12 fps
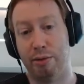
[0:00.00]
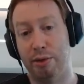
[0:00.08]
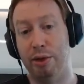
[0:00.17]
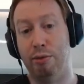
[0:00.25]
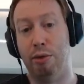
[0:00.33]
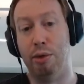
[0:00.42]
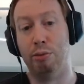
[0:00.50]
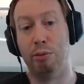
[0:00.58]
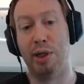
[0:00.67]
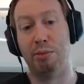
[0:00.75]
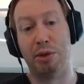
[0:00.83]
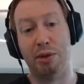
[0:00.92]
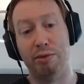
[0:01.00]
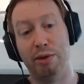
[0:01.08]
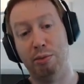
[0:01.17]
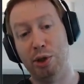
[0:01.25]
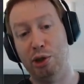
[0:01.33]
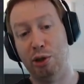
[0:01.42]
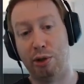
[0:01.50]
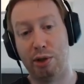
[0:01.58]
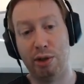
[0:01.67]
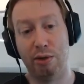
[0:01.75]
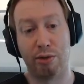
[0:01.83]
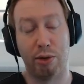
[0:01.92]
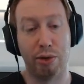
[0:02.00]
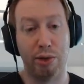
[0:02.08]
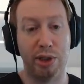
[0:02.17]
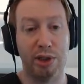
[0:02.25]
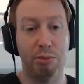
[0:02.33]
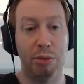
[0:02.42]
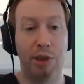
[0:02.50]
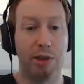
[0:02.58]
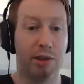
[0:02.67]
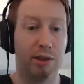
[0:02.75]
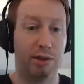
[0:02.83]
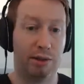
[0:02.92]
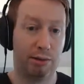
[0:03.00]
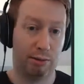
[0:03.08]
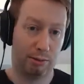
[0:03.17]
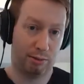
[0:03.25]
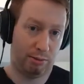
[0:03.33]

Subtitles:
the roadmaps of the majority of core units, because